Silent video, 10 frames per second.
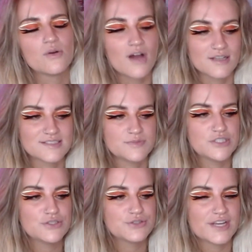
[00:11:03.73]
Go cause some
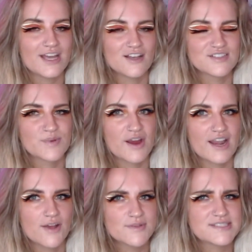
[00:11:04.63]
goonery elsewhere,
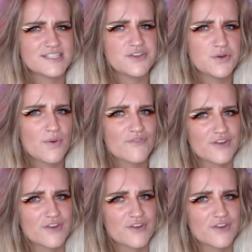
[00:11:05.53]
and I will see you